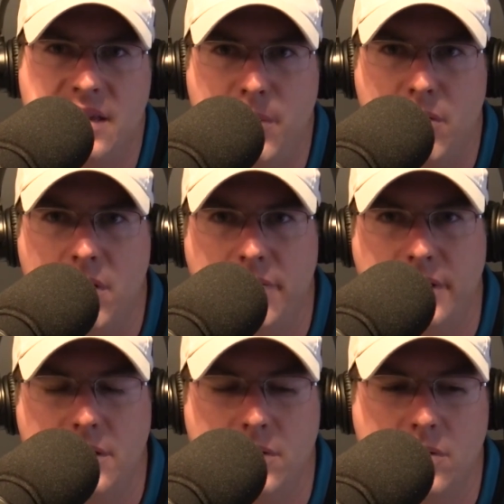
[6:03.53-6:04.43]
Leave me a
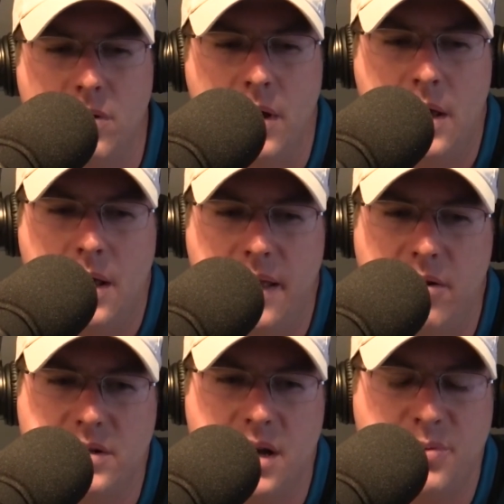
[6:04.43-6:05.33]
review. That
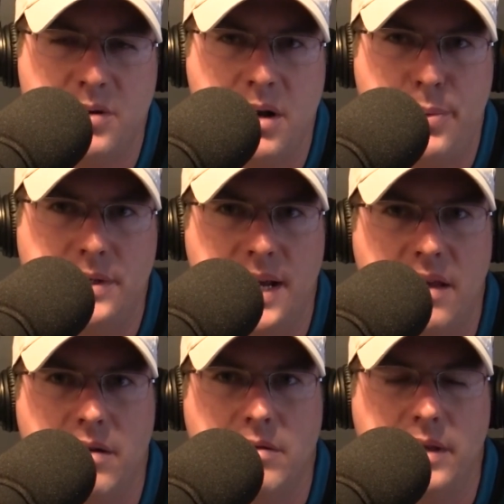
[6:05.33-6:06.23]
always helps me when I put
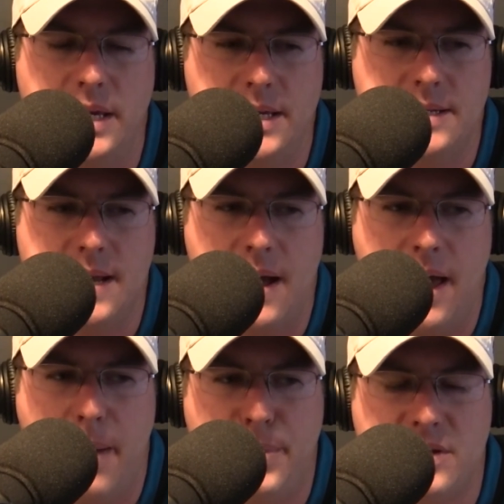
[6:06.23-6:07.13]
together these
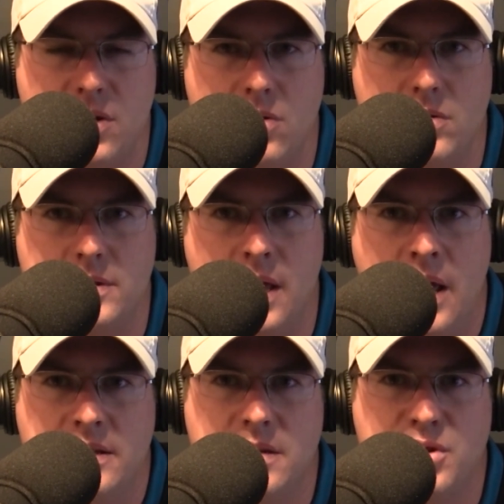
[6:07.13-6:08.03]
episodes.
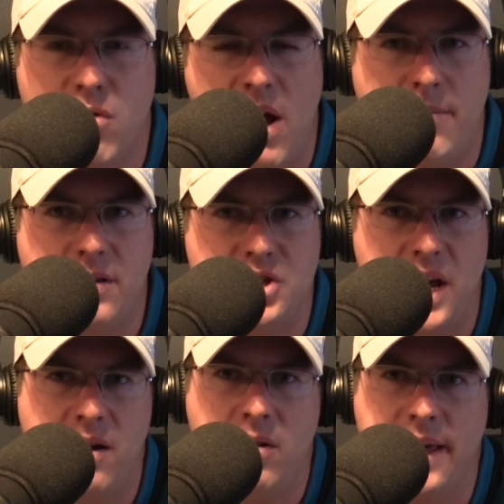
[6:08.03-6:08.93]
Subscribe to the
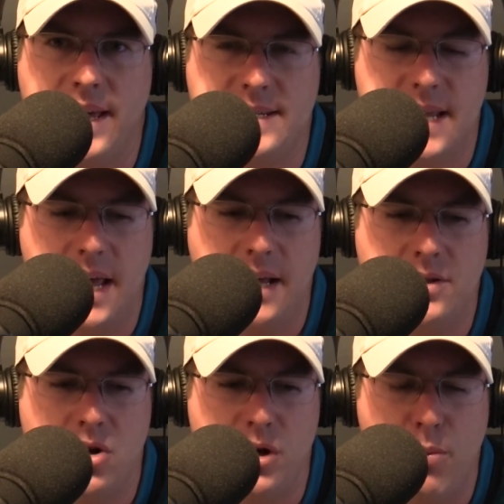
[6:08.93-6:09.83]
channel, like I said.
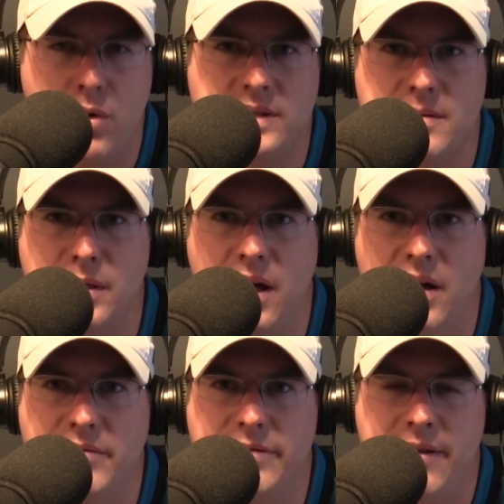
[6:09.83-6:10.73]
Show your boy some
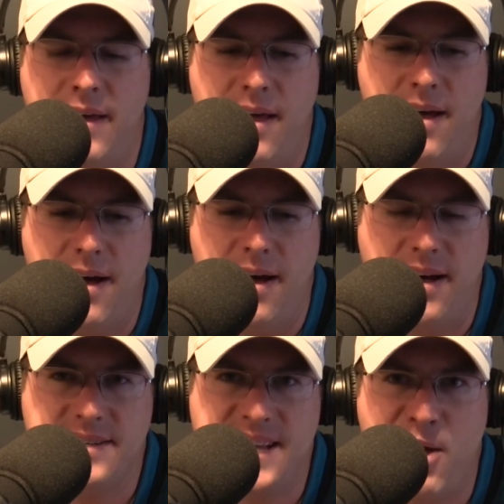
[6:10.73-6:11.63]
love.
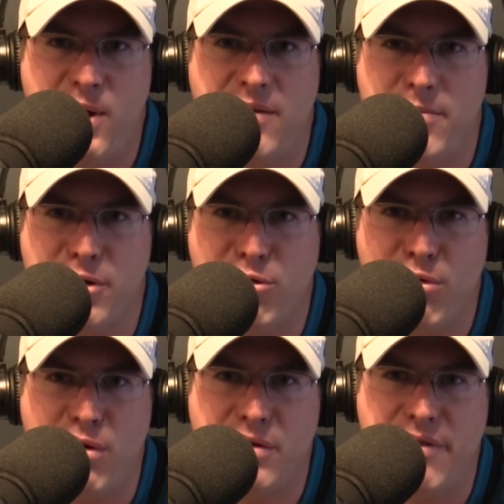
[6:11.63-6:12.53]
Stay away from the
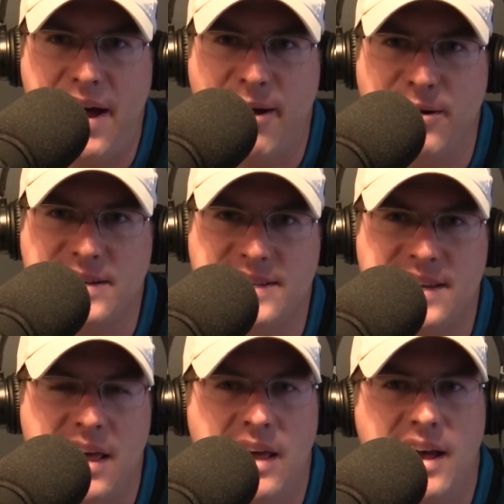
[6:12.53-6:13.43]
coronavirus.
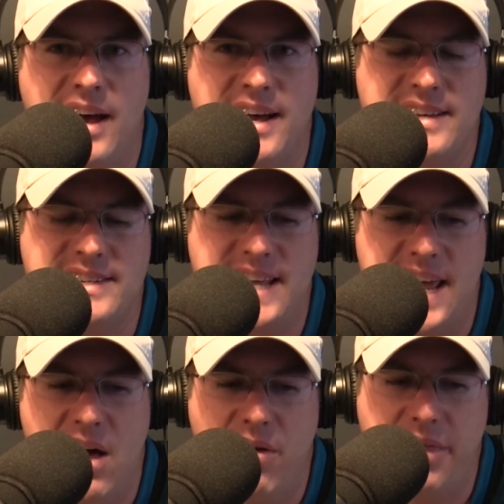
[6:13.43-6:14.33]
Stay
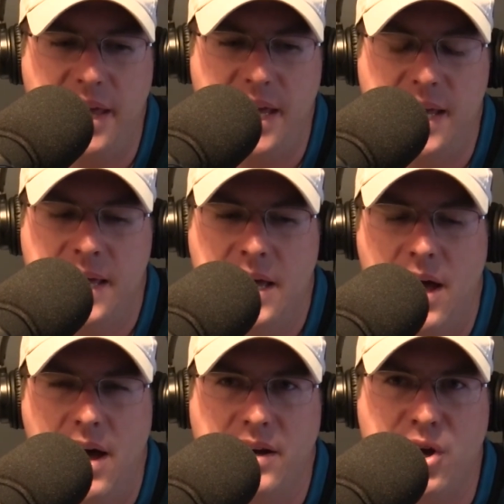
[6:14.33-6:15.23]
healthy.
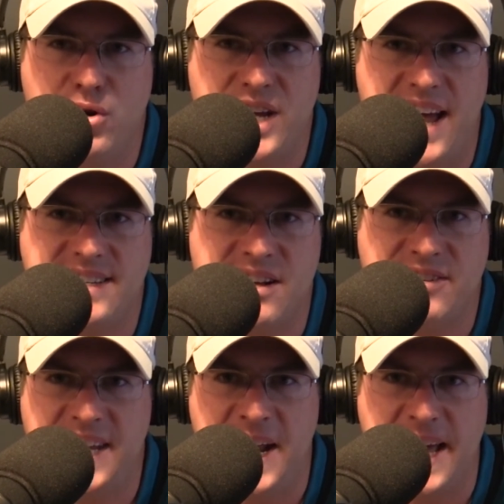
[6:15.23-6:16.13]
Go Jags, and I'll
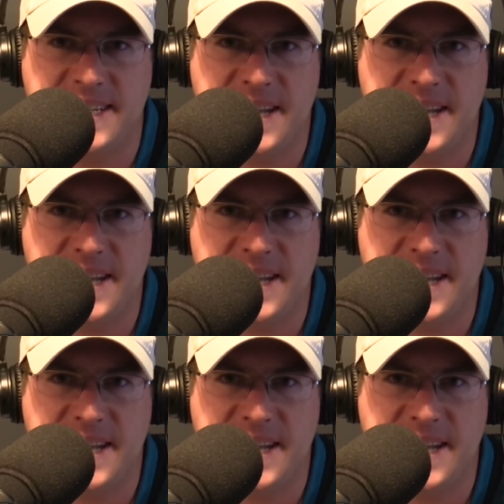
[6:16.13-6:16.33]
see you next